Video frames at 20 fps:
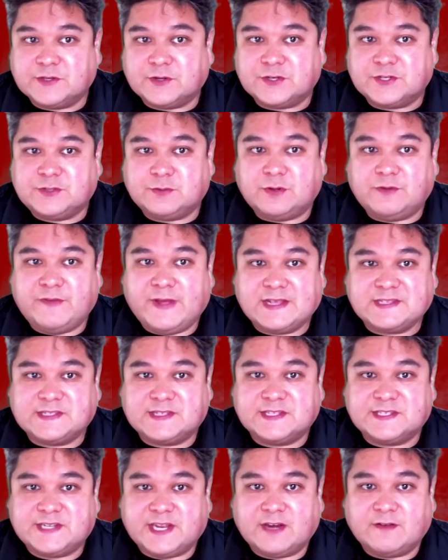to advance the
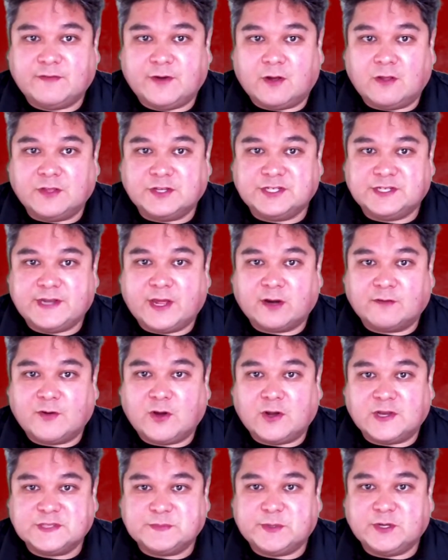state of knowledge in
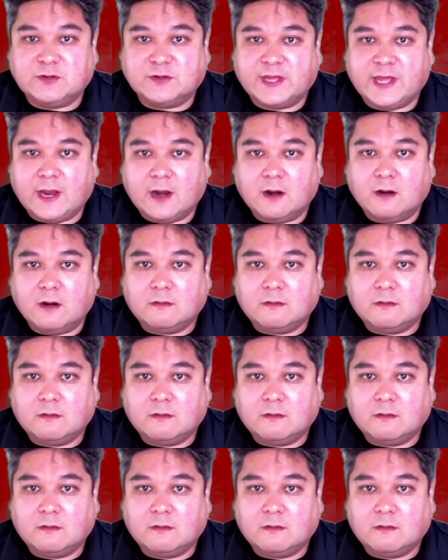out-of-hospital care.